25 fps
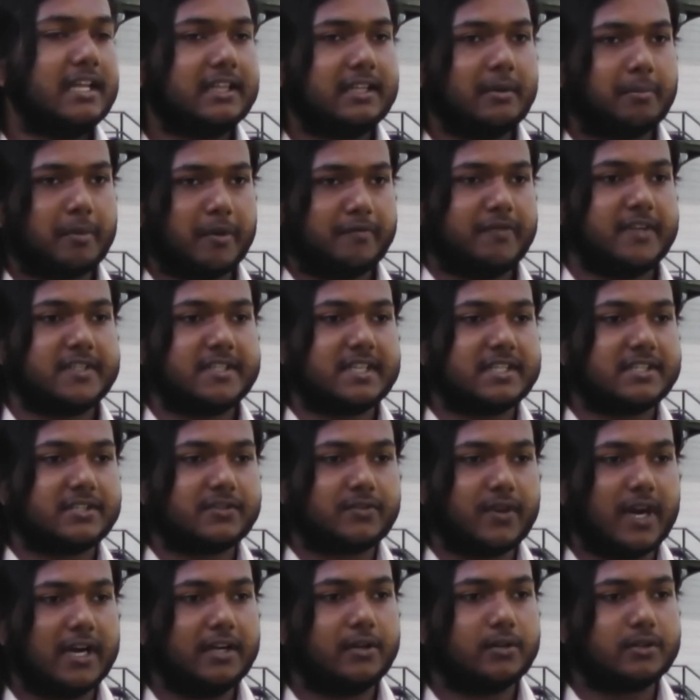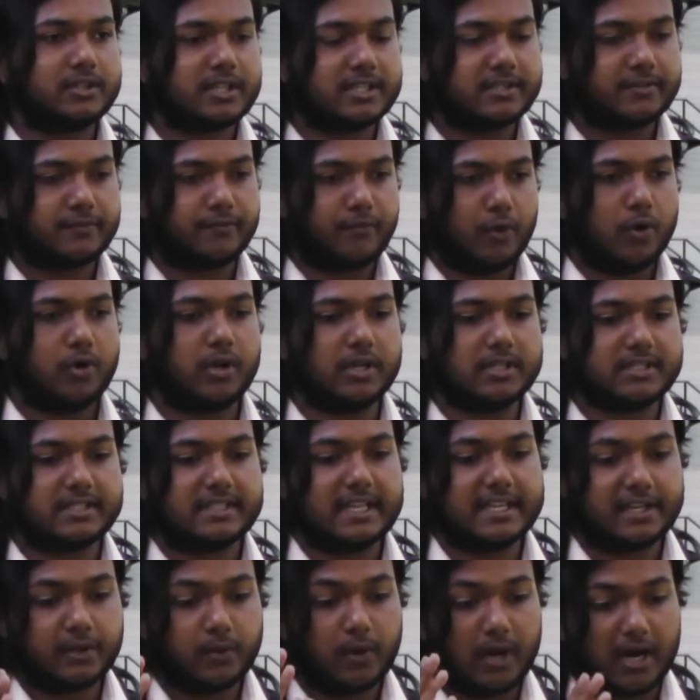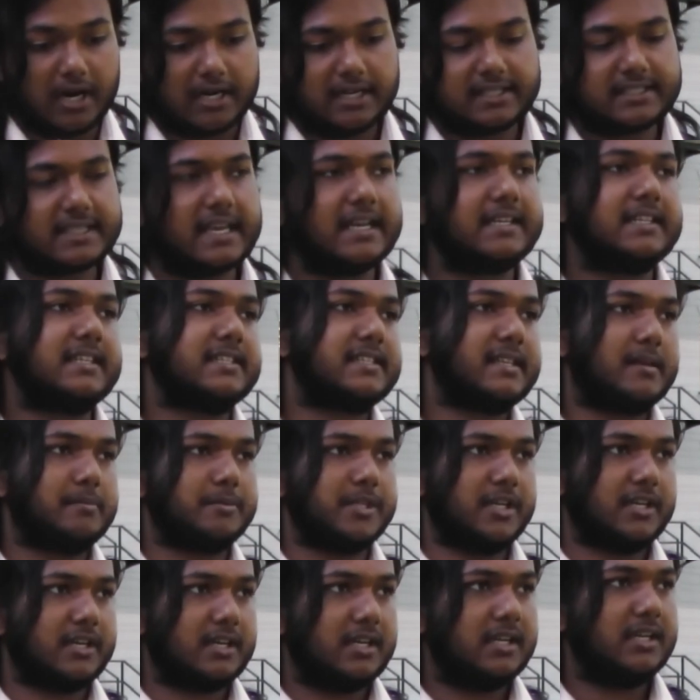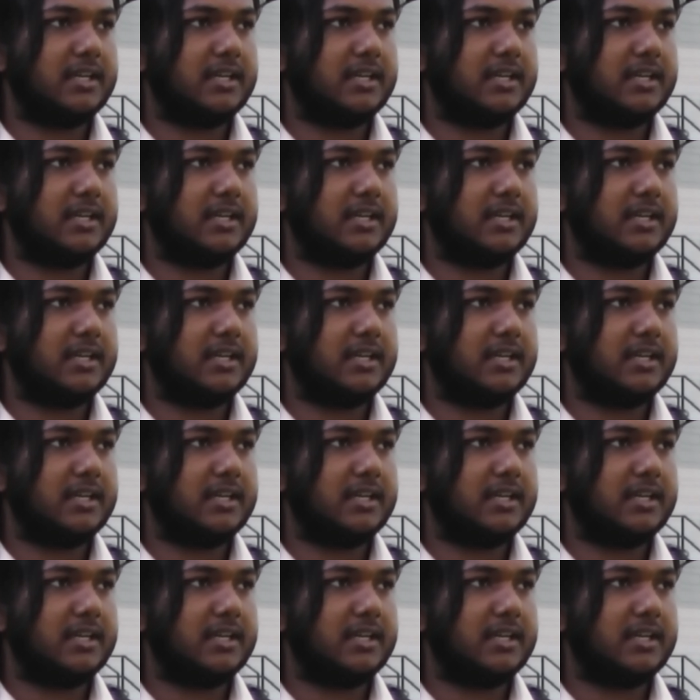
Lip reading: The professors try to just focus that you understand the subject.